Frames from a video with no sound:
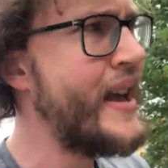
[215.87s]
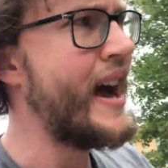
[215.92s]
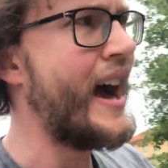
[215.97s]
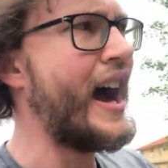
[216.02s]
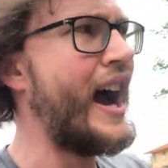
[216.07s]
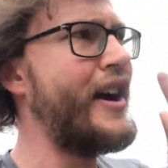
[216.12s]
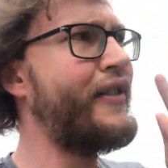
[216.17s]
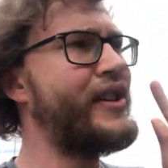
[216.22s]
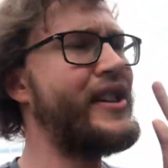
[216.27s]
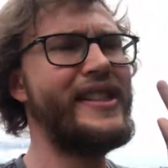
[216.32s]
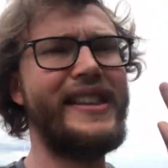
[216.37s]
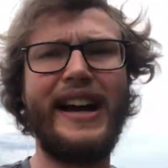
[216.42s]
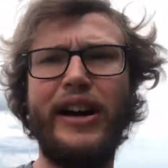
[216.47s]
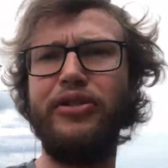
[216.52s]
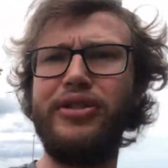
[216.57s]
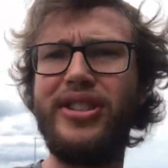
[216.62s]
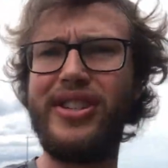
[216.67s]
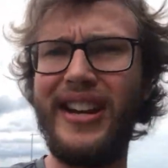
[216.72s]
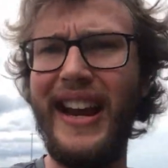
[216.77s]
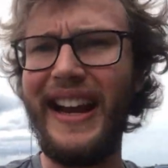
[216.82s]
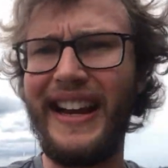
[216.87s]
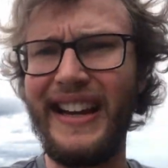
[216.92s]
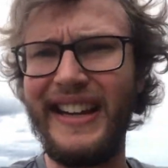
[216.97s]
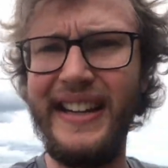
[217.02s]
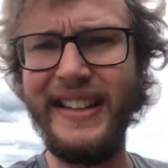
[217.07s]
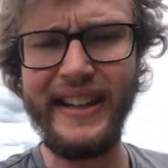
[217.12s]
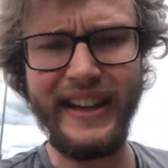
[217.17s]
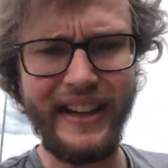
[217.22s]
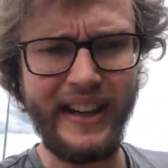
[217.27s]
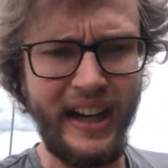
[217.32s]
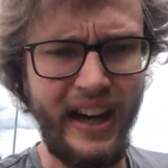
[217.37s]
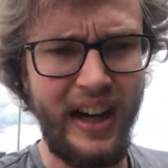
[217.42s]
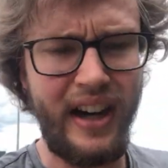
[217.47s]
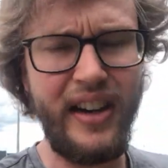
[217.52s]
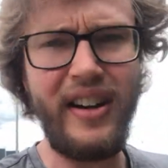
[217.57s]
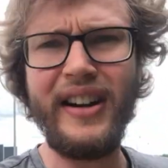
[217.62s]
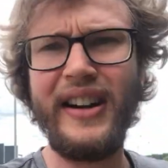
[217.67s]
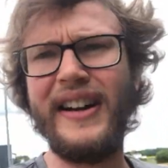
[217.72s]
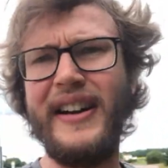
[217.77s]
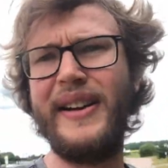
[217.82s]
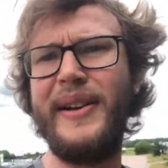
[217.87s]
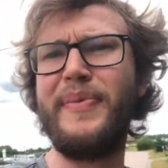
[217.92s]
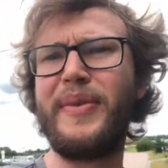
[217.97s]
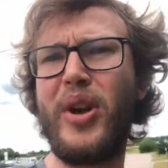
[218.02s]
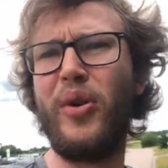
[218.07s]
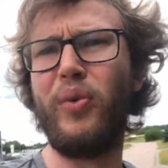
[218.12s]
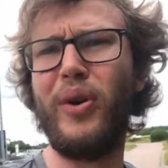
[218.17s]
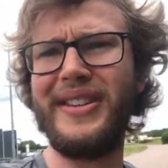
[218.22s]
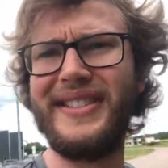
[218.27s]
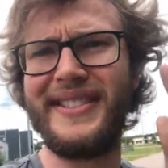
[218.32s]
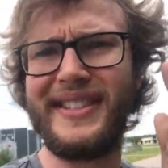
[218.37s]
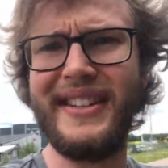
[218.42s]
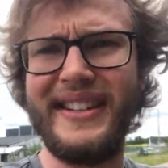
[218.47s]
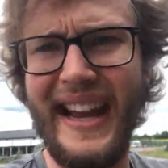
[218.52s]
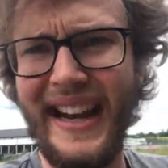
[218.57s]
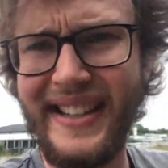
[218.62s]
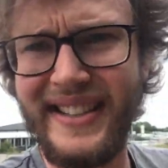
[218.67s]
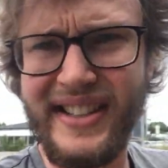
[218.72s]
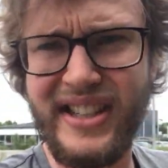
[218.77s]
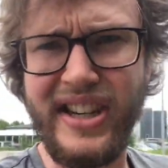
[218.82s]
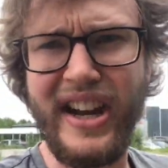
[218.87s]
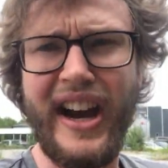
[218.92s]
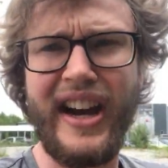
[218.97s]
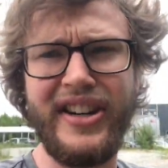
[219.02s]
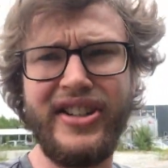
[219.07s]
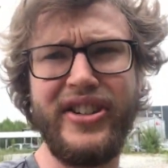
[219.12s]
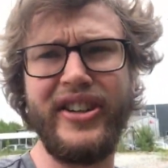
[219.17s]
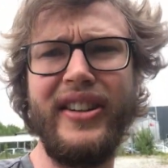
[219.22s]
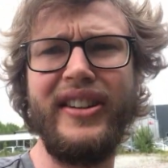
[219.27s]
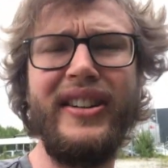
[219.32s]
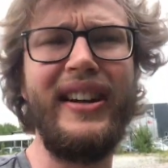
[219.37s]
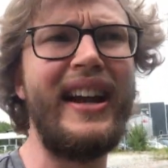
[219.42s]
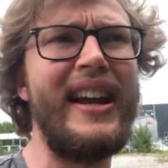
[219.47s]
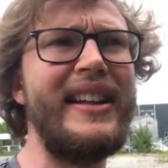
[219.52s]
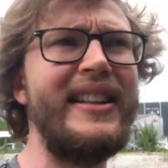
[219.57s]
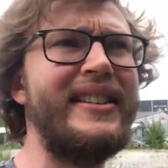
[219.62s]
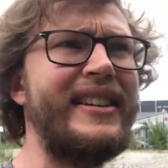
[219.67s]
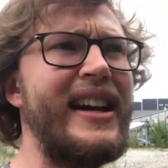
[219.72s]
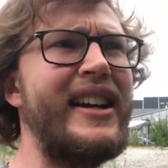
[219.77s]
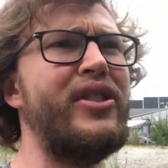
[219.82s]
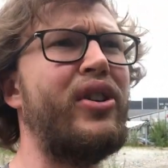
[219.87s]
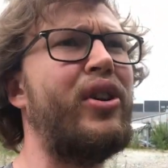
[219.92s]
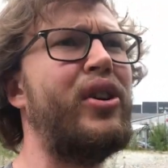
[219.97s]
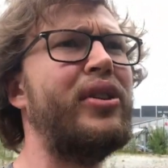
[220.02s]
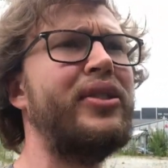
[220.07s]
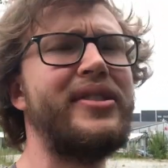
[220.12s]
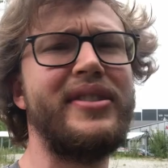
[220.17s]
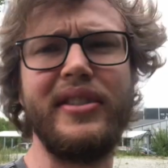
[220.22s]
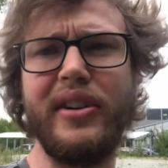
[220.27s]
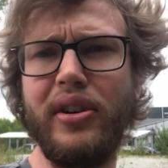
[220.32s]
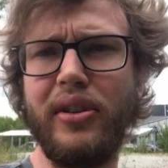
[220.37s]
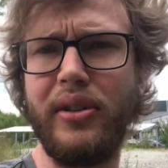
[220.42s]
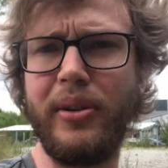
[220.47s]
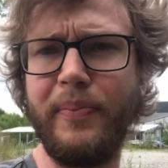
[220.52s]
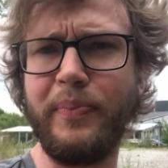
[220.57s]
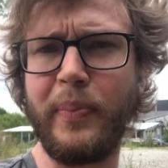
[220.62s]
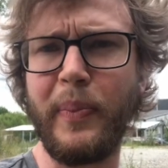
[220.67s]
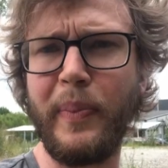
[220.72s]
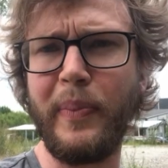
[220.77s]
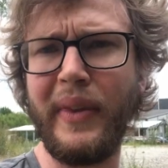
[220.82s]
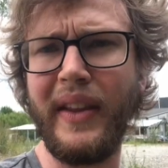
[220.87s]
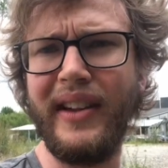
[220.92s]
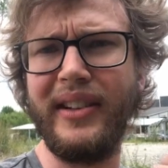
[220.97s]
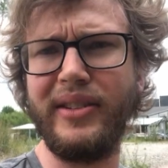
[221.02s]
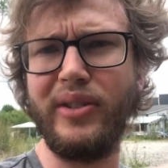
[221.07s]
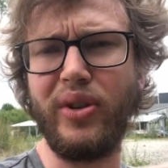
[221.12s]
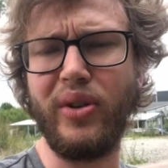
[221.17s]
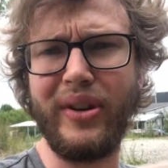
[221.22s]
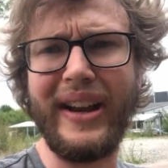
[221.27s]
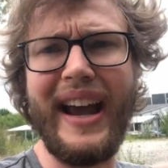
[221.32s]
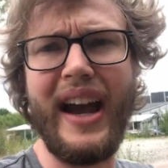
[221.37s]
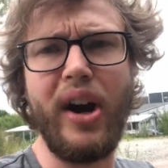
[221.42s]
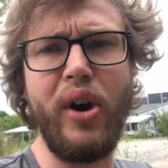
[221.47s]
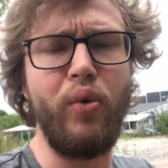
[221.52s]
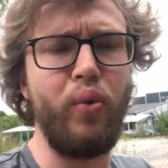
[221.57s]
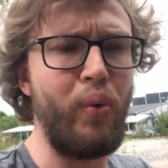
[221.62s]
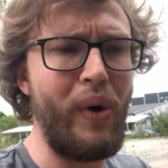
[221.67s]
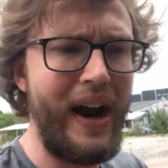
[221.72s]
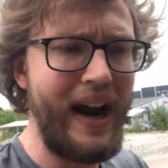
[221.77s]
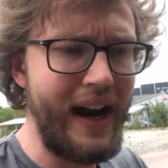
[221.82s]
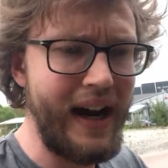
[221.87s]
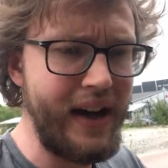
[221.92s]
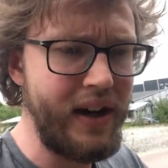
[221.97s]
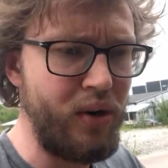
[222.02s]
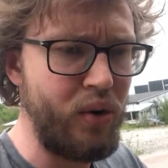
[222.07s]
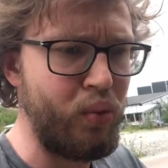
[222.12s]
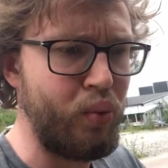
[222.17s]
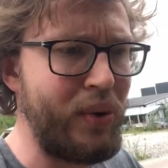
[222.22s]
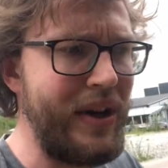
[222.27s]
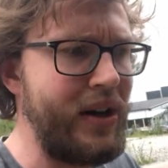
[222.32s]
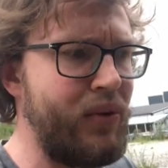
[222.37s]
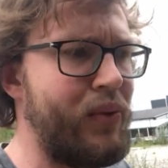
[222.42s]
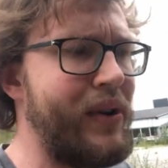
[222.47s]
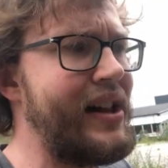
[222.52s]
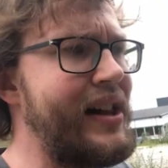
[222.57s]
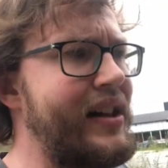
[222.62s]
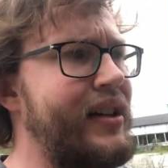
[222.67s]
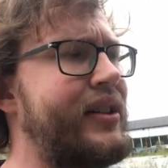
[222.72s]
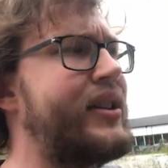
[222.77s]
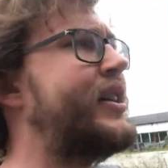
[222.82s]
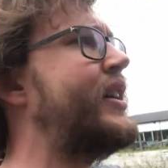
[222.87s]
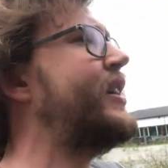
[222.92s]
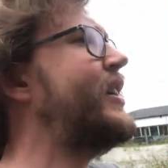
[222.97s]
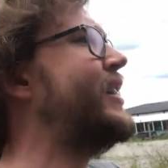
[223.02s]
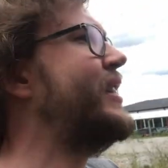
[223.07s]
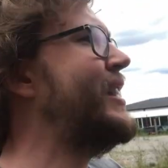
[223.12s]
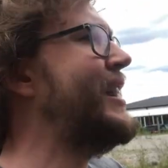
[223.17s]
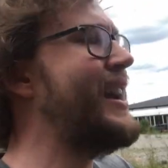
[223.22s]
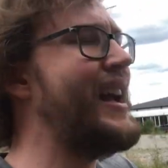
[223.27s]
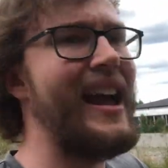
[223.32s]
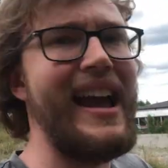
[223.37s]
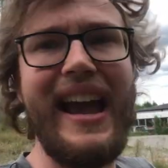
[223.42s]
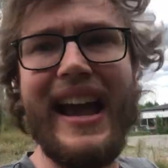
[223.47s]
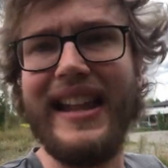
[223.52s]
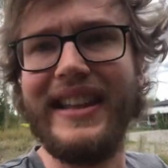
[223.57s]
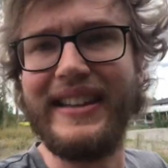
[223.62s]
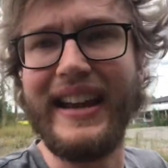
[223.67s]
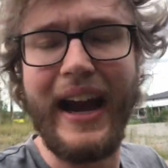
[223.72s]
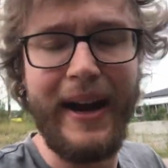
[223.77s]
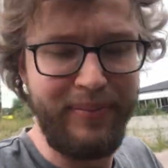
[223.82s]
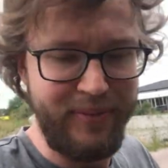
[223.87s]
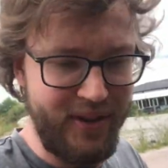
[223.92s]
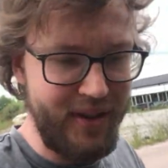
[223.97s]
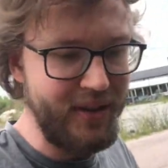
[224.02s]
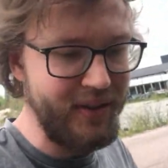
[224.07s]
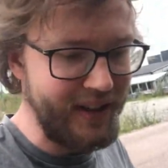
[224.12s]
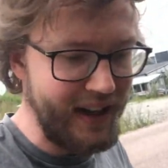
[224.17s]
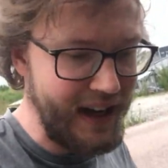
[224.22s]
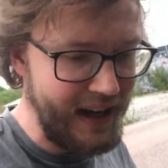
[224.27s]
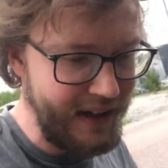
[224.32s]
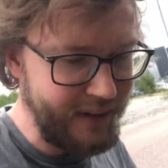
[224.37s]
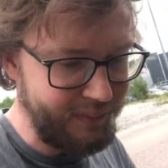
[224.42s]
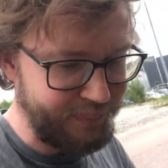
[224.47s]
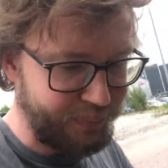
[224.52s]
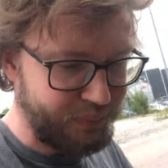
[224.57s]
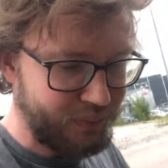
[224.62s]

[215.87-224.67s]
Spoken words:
I will now check in the car, what's the next charger, and then also, where we will end up today,